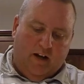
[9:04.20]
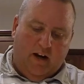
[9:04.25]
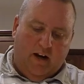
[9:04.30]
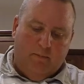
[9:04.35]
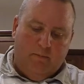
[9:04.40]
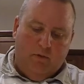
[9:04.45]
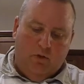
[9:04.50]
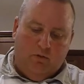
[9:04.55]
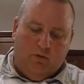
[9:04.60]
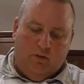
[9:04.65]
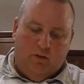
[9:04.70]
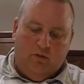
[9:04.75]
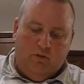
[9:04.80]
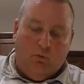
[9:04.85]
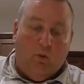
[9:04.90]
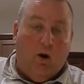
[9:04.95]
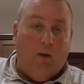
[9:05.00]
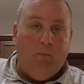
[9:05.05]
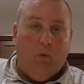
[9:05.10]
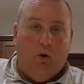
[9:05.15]
Today I'm using
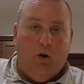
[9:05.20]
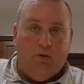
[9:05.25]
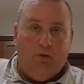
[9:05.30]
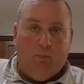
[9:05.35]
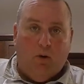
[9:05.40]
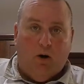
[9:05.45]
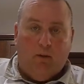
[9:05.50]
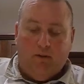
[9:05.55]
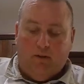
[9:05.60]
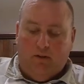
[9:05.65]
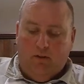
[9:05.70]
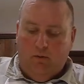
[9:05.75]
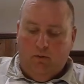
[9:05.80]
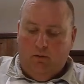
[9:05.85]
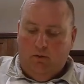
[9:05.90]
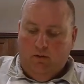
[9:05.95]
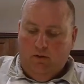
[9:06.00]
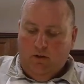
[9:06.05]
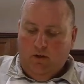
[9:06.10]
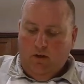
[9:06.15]
Swamp Boys
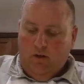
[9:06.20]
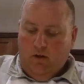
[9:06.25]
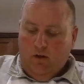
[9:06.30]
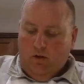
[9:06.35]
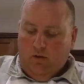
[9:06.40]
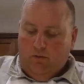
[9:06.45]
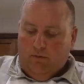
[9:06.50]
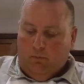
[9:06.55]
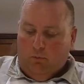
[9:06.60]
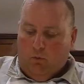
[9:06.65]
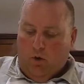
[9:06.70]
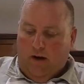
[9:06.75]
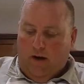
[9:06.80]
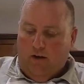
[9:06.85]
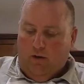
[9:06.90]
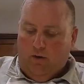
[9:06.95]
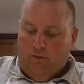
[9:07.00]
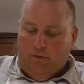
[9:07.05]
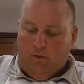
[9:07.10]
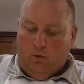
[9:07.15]
barbecue from
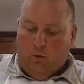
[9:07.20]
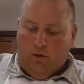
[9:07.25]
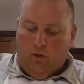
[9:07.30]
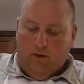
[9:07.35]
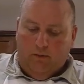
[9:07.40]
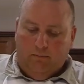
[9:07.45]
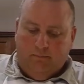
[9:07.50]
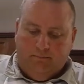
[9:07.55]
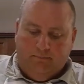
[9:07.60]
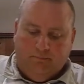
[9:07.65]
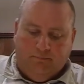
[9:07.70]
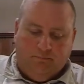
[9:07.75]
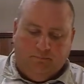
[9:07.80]
right here in Florida.